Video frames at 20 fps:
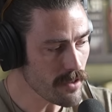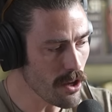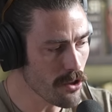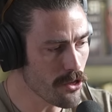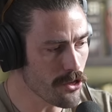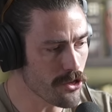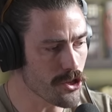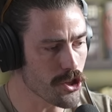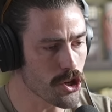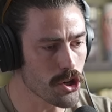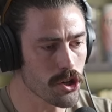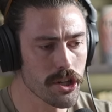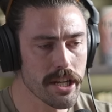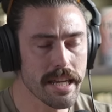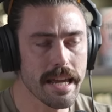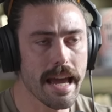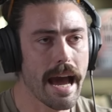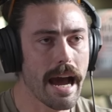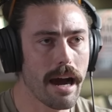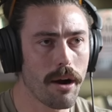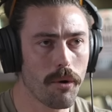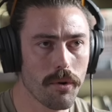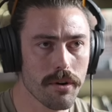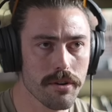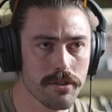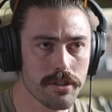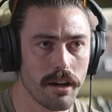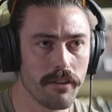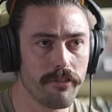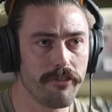30
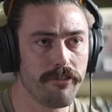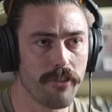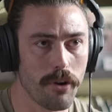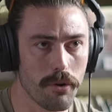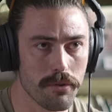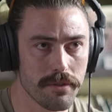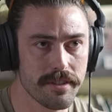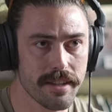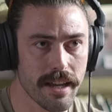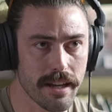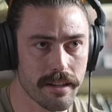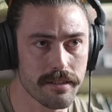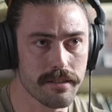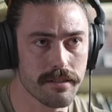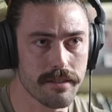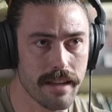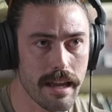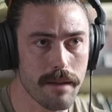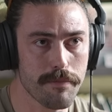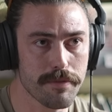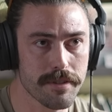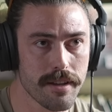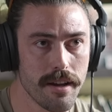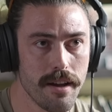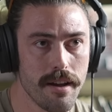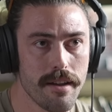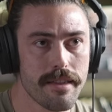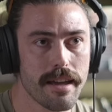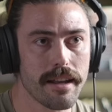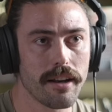hours of phone sex tapes
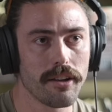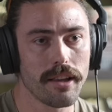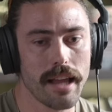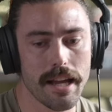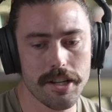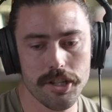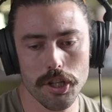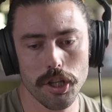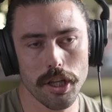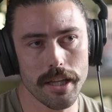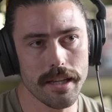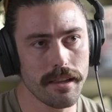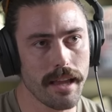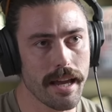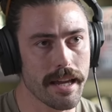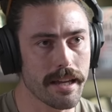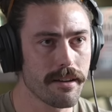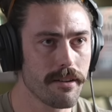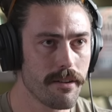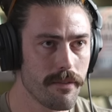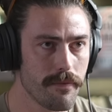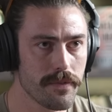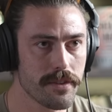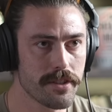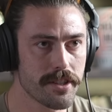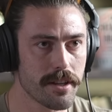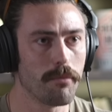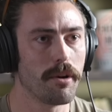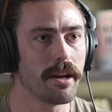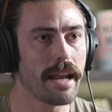that allegedly like
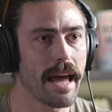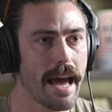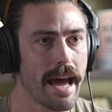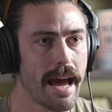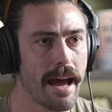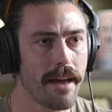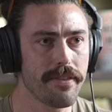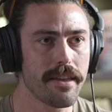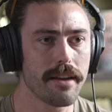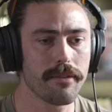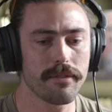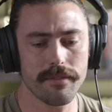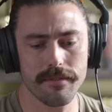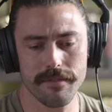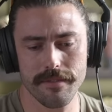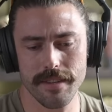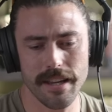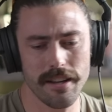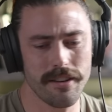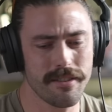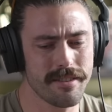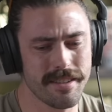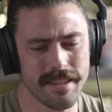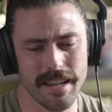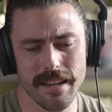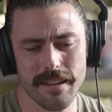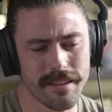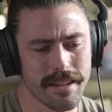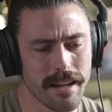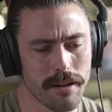someone had that
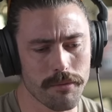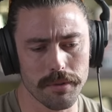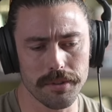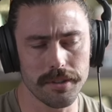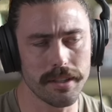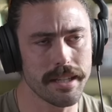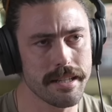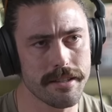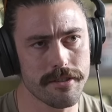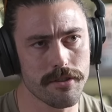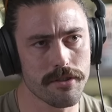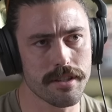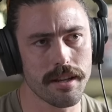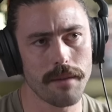didn't get released or